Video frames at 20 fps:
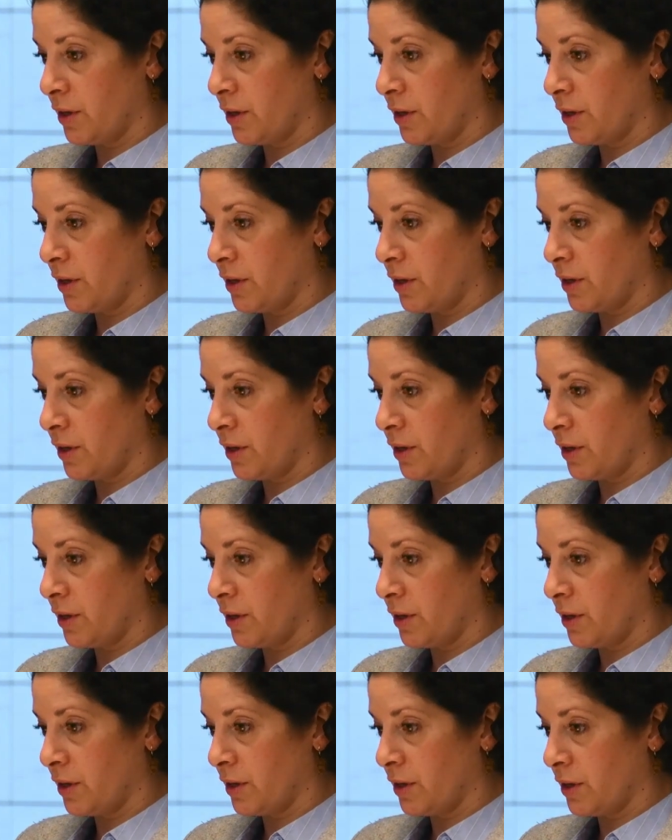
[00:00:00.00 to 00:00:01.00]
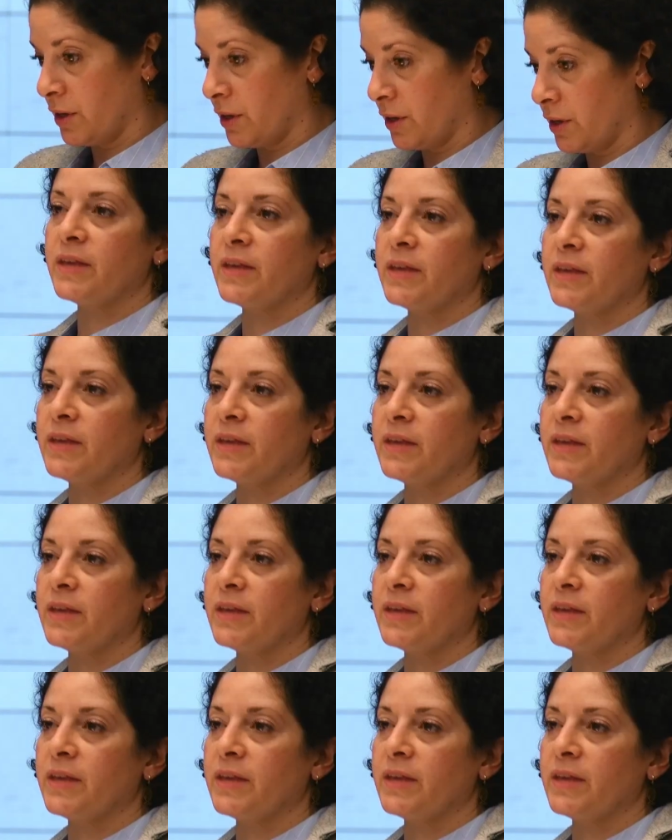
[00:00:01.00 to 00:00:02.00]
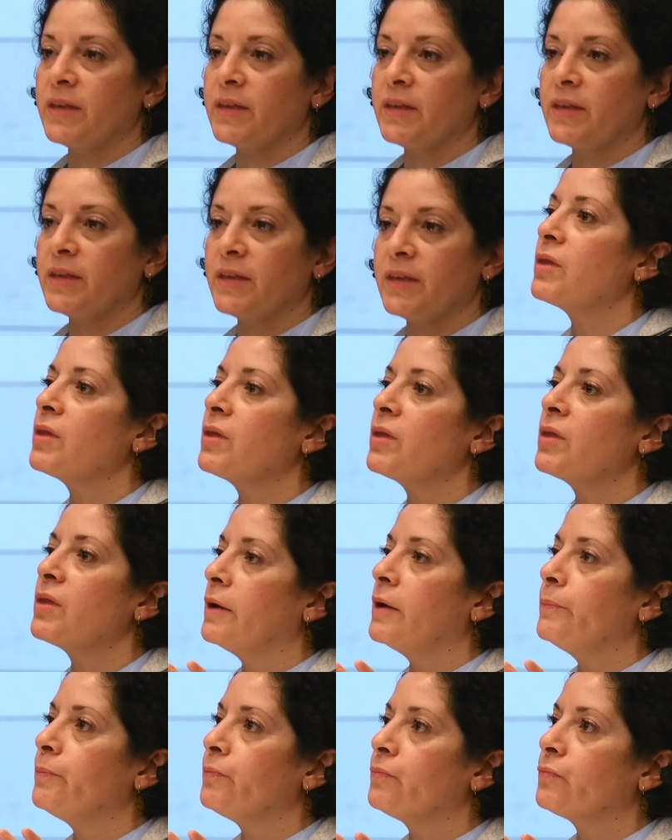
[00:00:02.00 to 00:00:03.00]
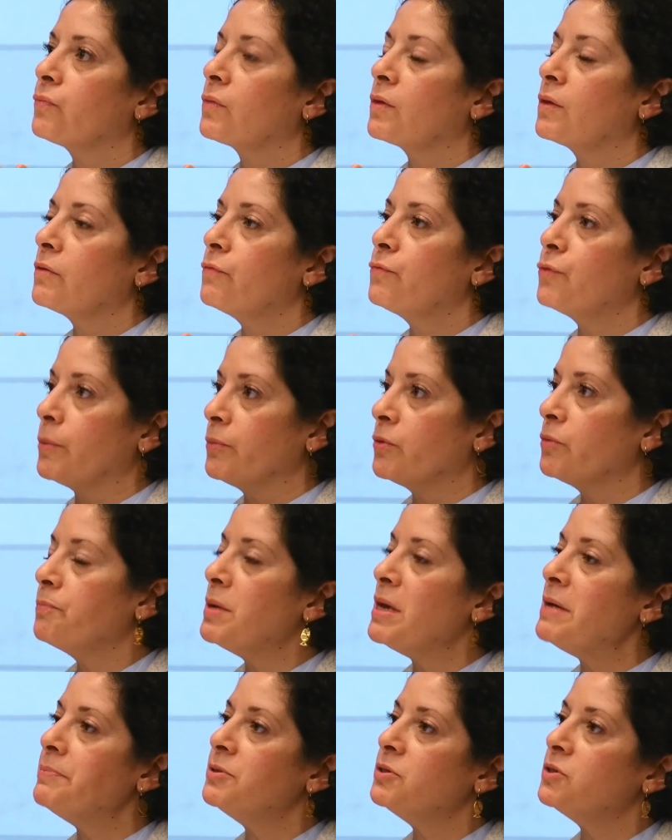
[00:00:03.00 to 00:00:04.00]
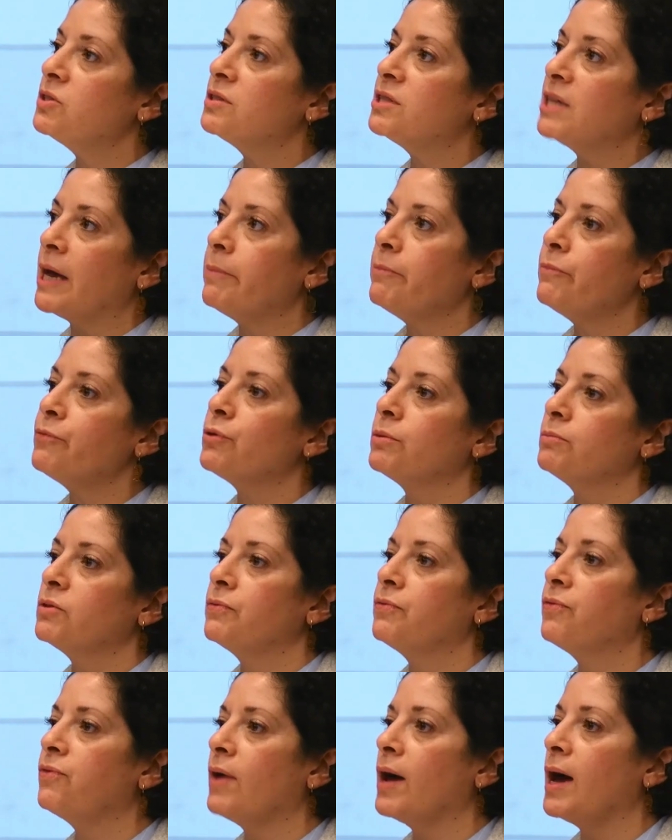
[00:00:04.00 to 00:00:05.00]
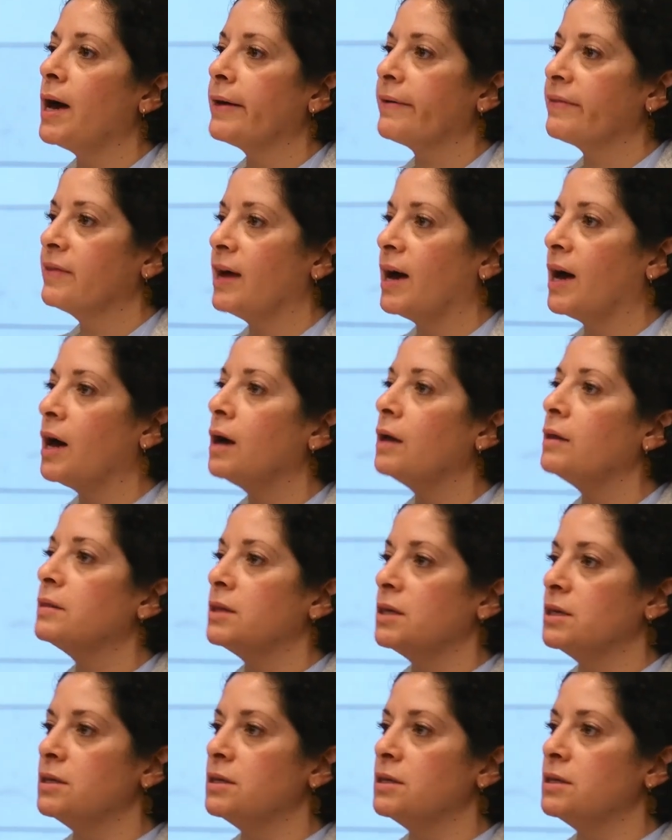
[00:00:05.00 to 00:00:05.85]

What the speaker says: So the idea from the paper stemmed from the fact that this